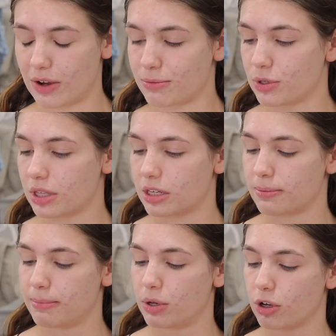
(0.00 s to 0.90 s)
I'm using this
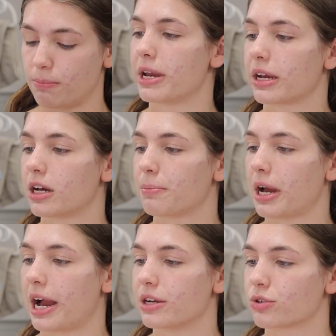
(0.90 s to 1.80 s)
Milk Makeup
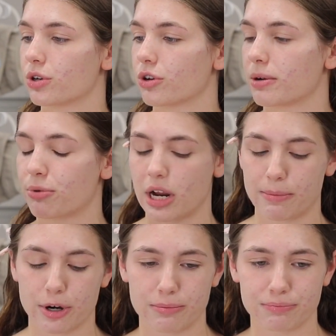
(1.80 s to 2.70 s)
Hydro Grip
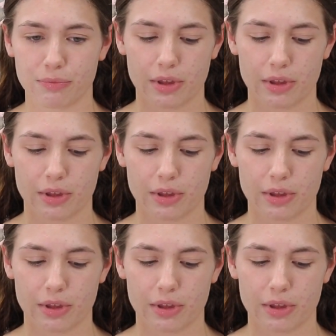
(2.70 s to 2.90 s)
Primer.